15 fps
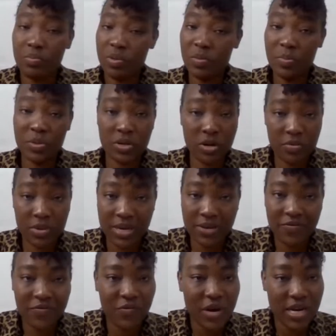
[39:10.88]
people don't really
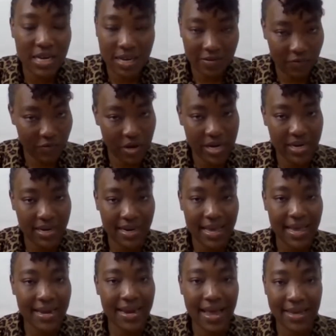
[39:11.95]
friendly
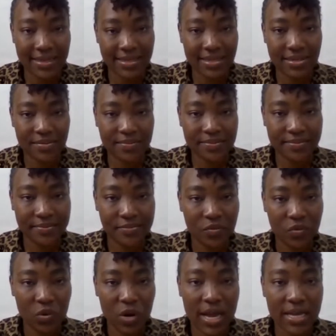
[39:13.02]
like that,
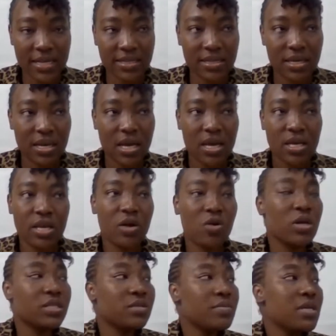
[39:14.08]
right? You're
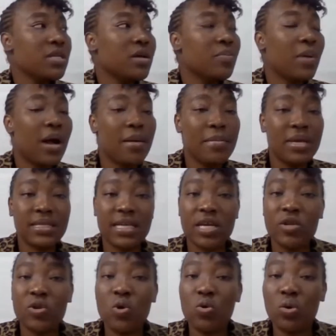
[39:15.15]
going to be in your apartment and
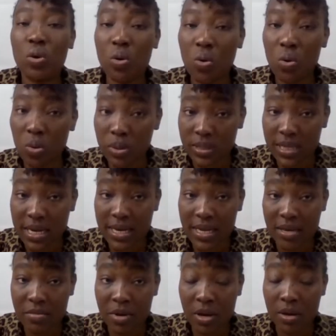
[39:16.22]
you don't know who is your
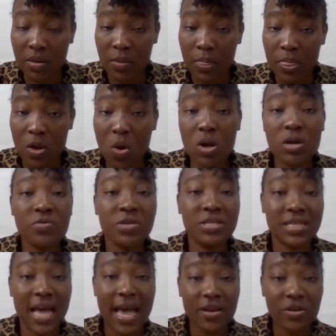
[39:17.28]
neighbor. The only
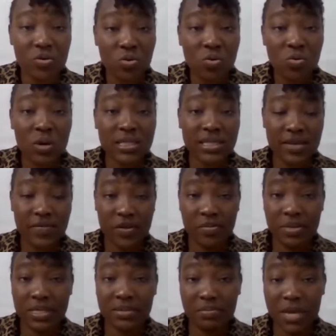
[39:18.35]
reason I knew who was living
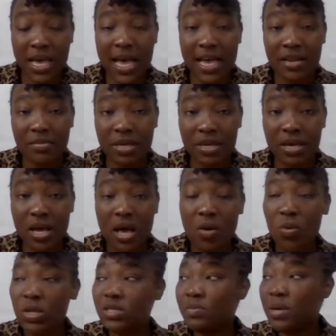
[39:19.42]
behind me
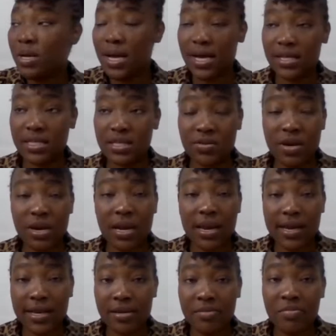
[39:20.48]
was because 3
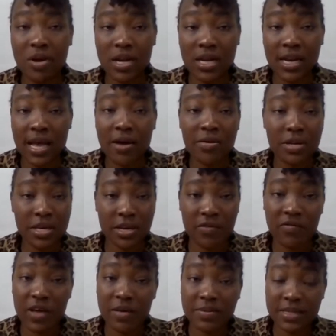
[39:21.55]
o'clock in the morning, I would hear
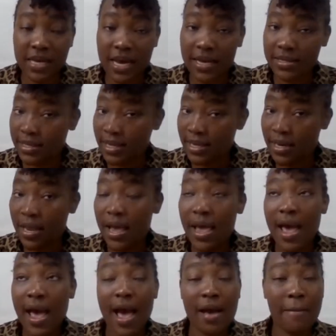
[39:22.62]
Vibes Cartel
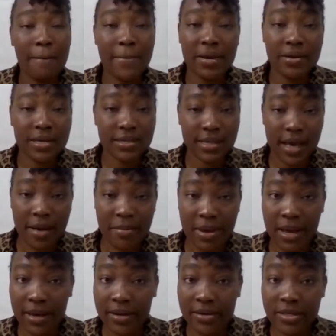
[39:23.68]
and Berries
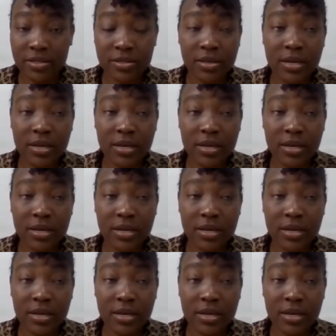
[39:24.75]
Aman